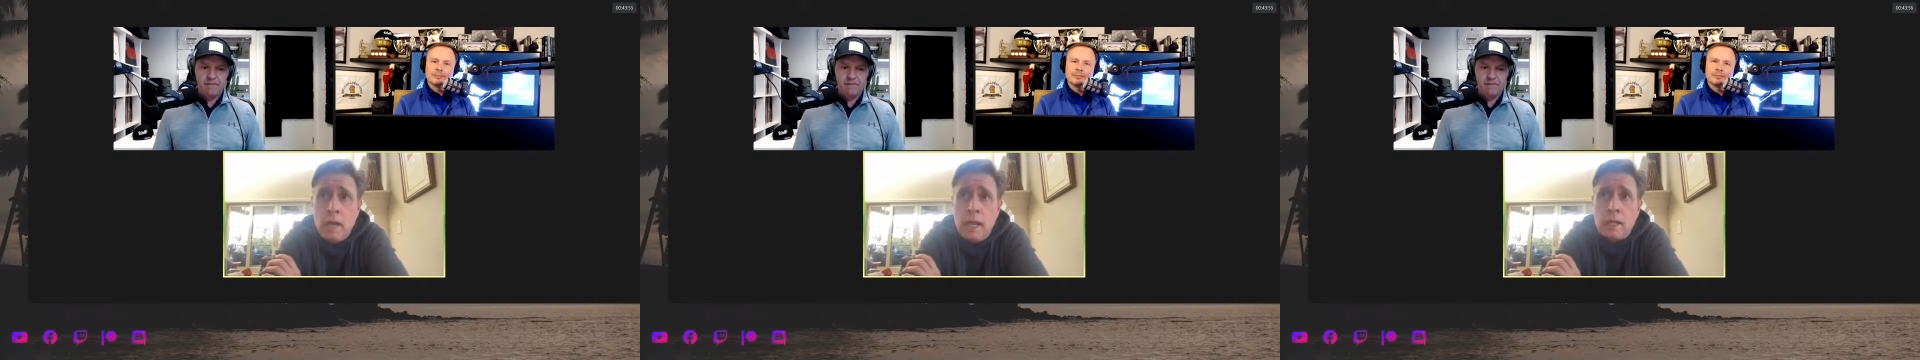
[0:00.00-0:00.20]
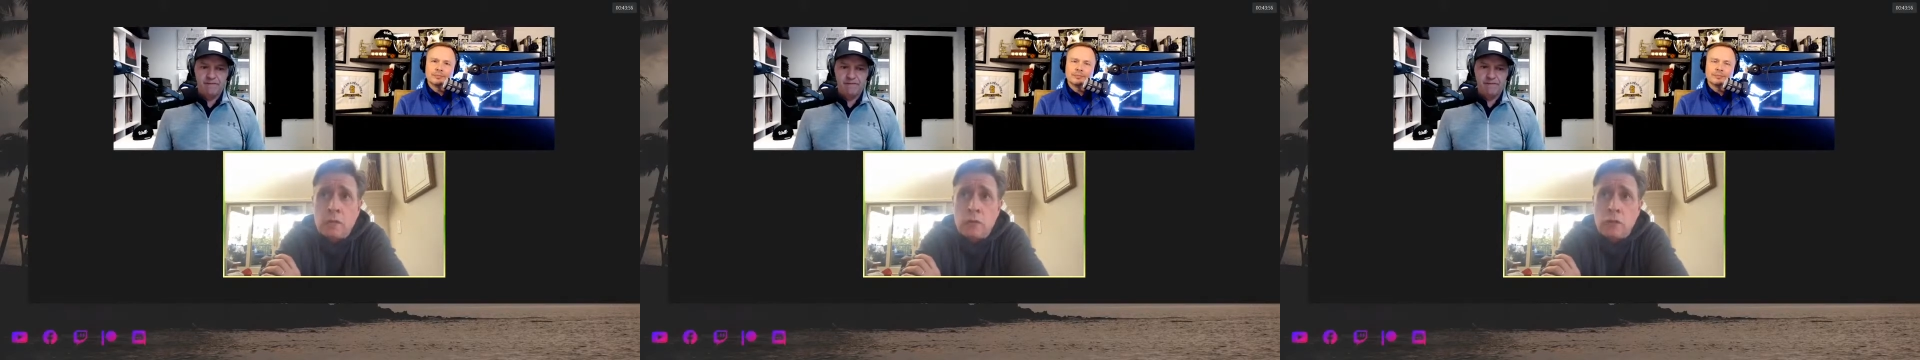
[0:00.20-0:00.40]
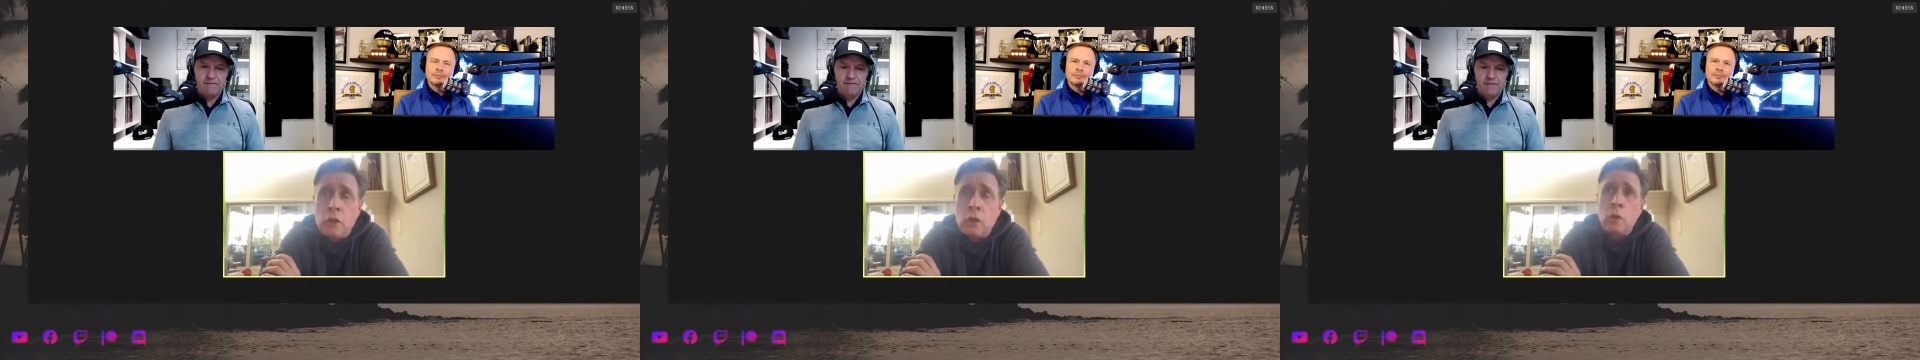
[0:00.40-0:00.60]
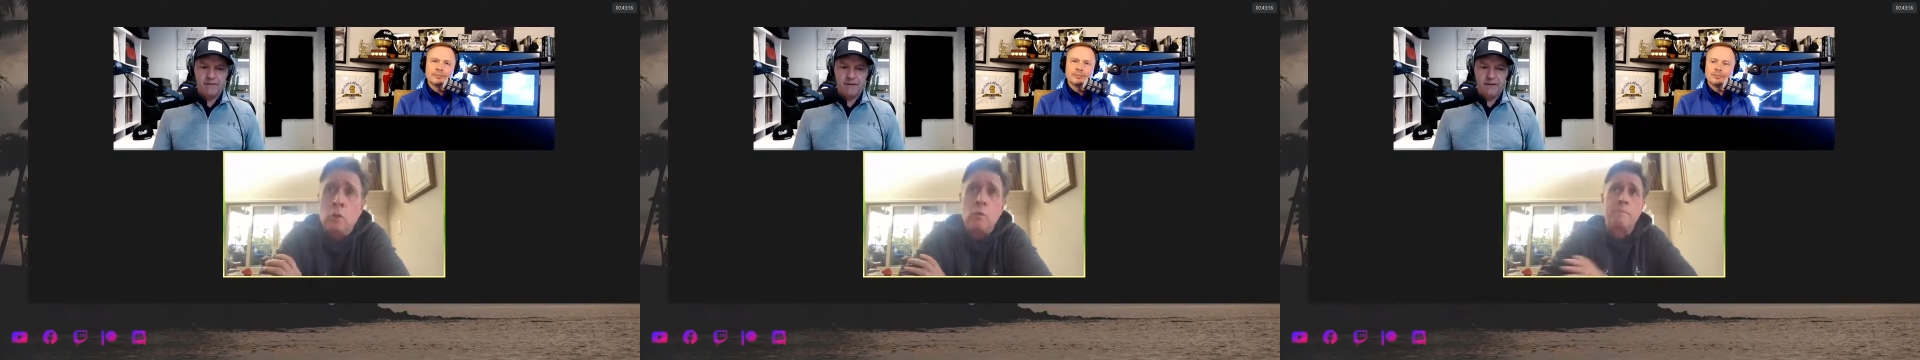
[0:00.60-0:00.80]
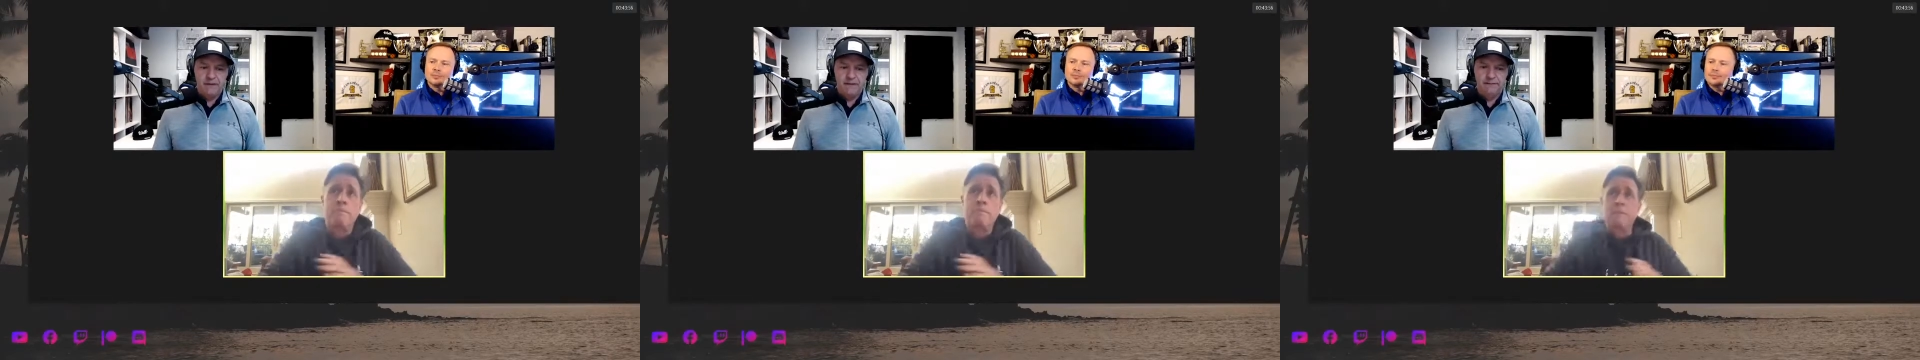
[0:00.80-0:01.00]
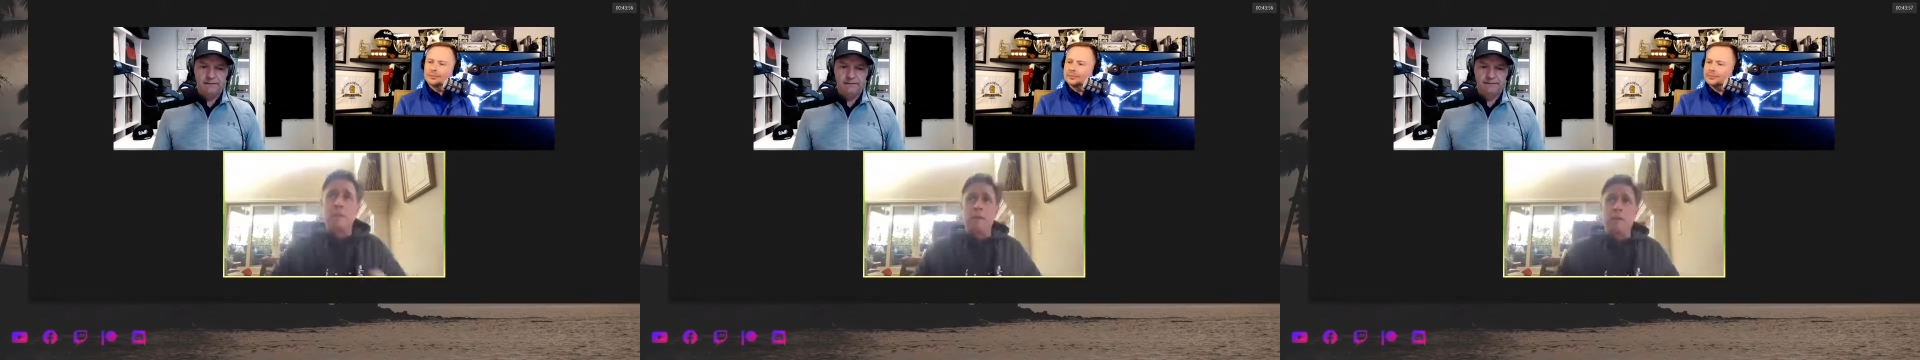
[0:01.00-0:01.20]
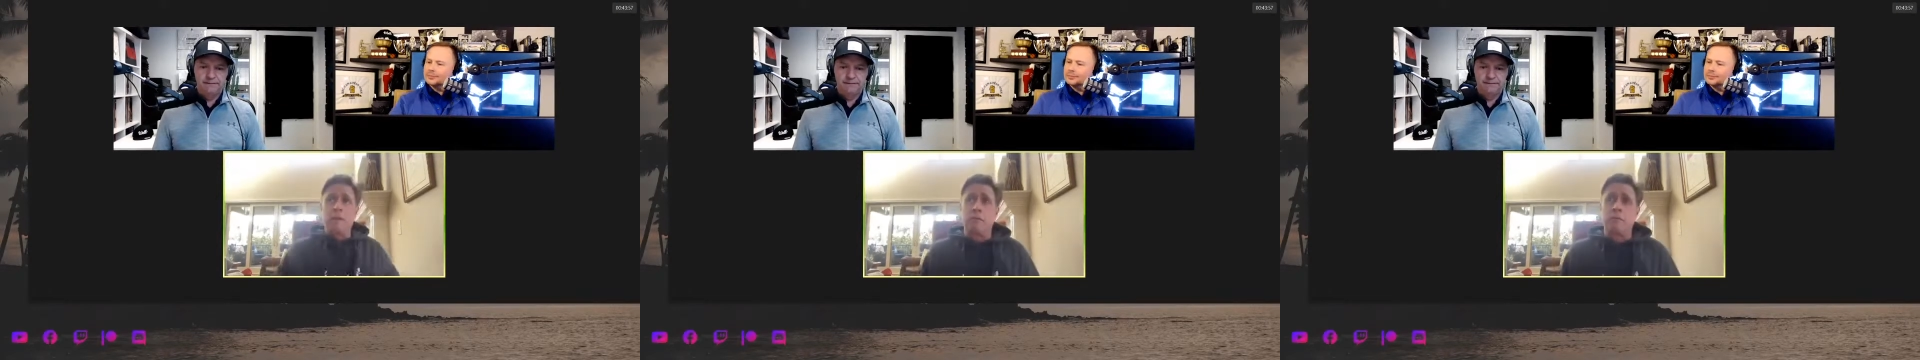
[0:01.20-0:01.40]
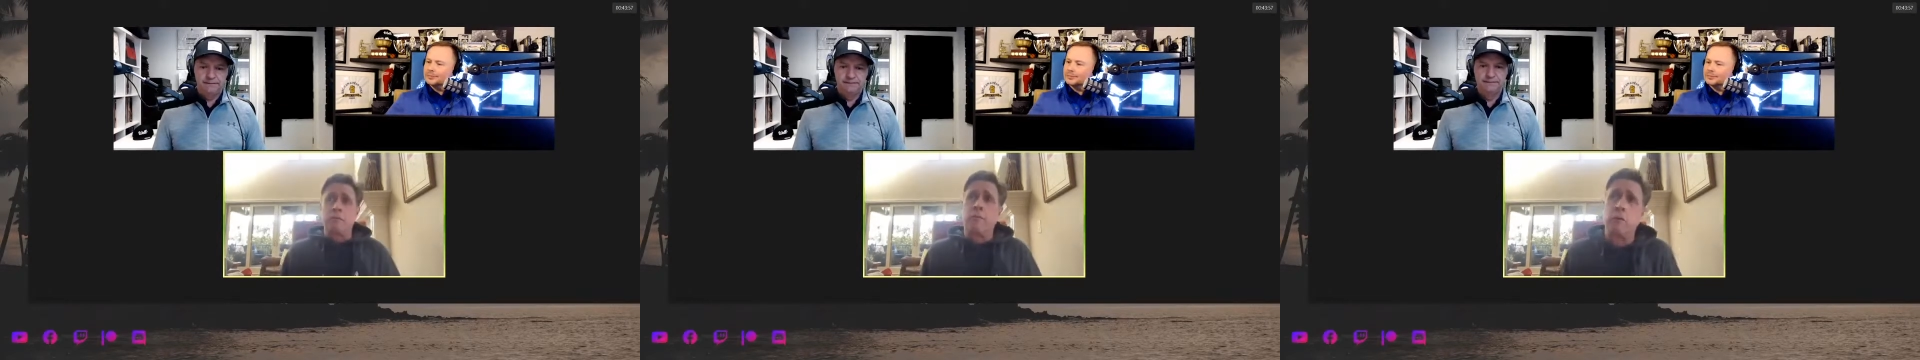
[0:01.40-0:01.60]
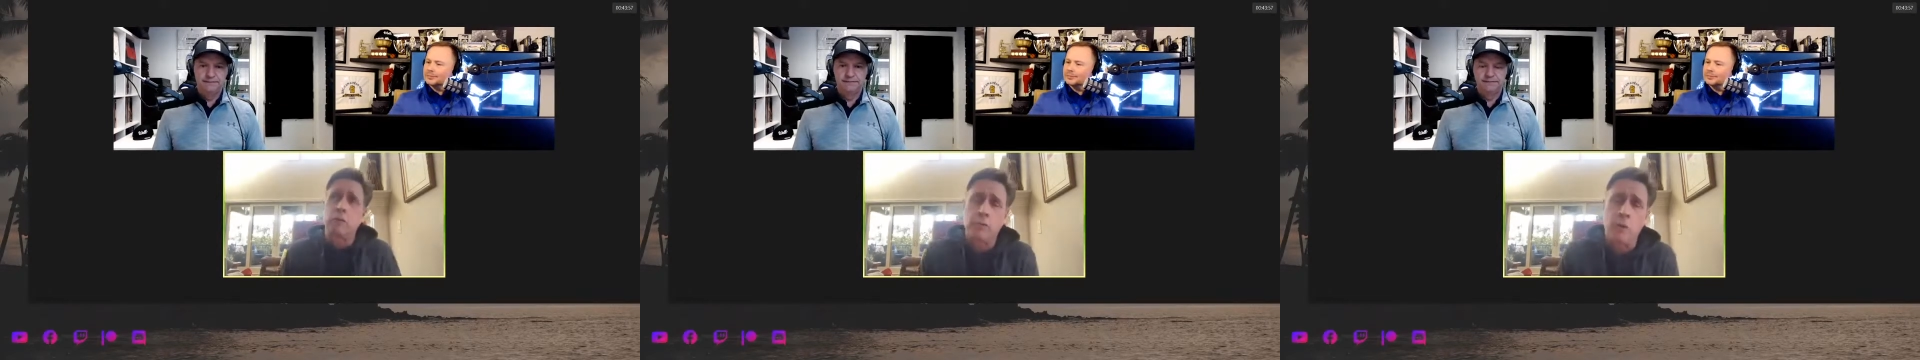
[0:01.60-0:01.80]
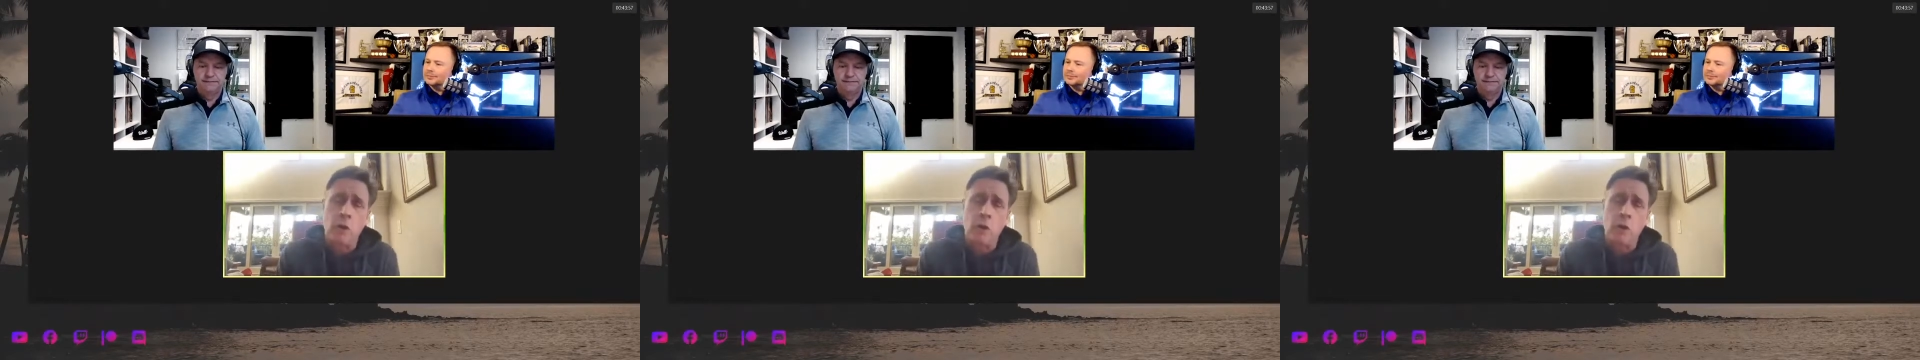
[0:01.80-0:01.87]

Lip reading: And so, first